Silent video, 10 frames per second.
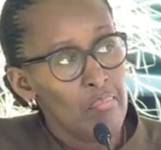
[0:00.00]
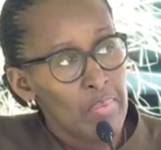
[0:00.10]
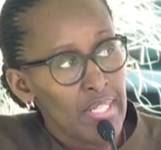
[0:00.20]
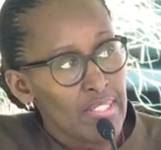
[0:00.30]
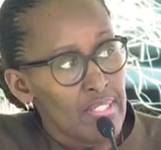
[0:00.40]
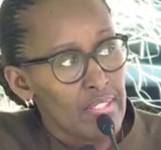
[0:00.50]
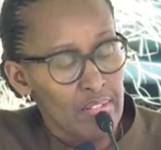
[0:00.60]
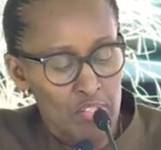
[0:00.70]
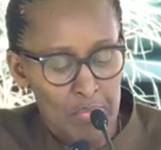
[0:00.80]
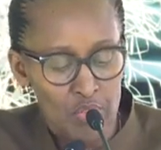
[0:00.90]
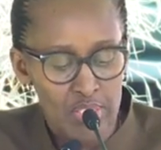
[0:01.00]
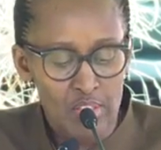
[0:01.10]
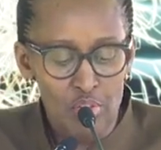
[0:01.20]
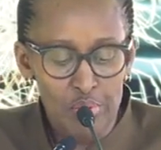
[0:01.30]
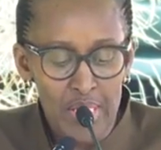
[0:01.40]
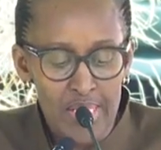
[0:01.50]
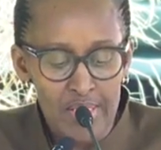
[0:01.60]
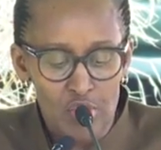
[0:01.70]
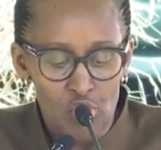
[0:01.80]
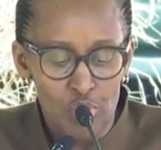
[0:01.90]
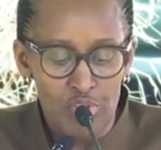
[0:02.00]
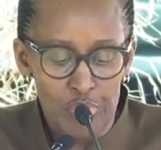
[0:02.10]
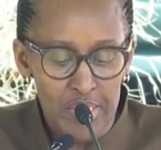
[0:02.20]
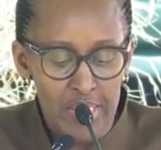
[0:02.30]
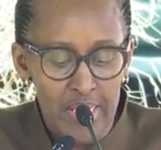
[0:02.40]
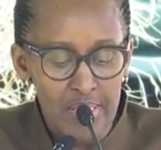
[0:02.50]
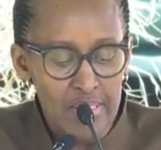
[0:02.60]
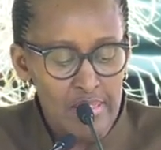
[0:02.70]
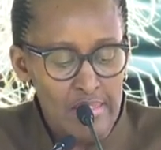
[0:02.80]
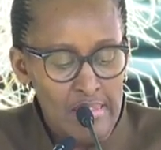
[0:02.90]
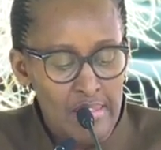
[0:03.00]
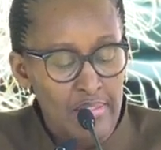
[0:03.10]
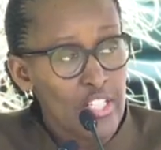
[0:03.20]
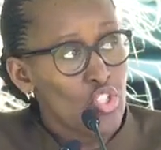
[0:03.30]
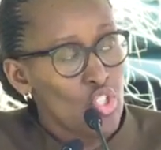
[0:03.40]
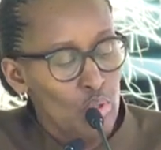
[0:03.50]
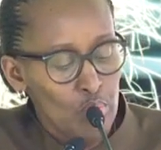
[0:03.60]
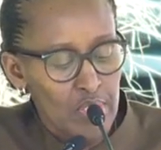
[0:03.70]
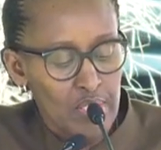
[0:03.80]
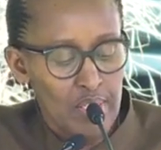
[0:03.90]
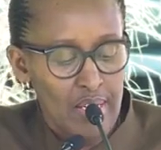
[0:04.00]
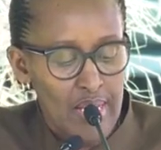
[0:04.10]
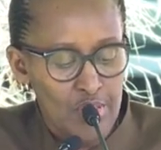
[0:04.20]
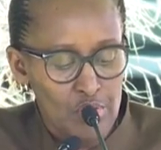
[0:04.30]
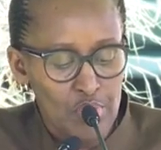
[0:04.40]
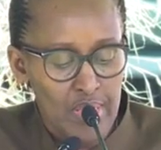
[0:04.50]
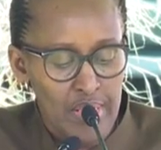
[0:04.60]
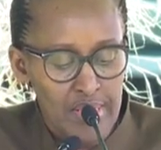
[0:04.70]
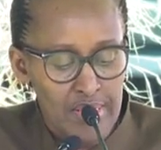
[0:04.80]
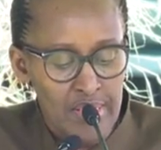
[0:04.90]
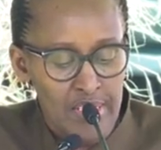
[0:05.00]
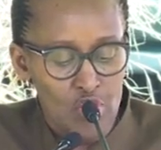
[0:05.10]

But the mountain gorillas showed resilience. They showed astuteness in